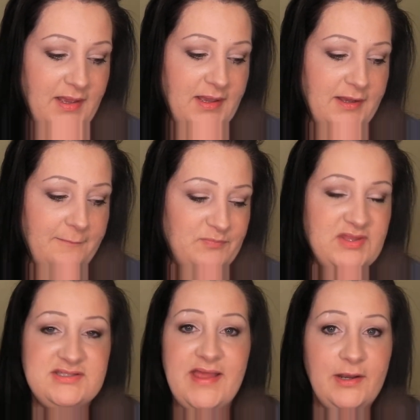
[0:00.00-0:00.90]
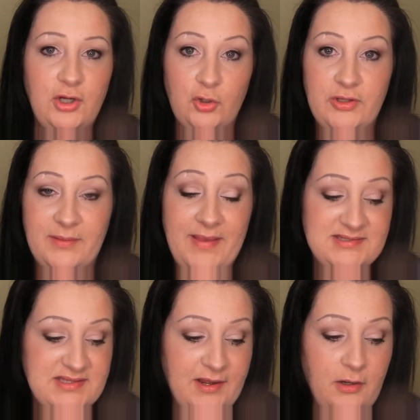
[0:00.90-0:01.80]
It's not a curling
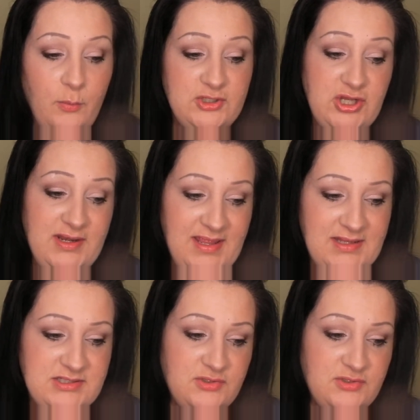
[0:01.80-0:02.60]
mascara, which I need, so